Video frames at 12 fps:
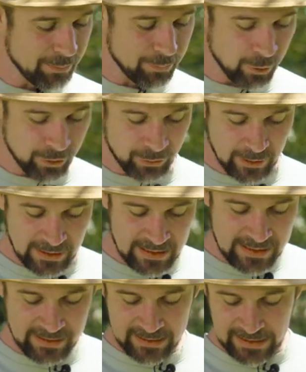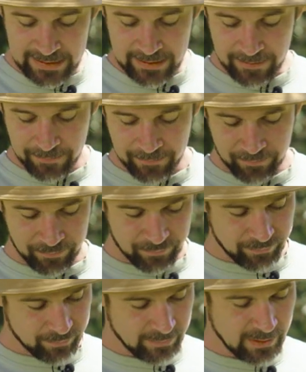the book, you can then see
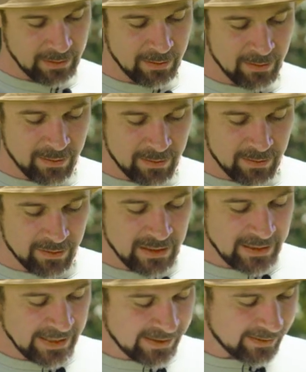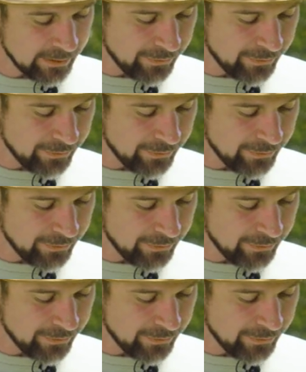the list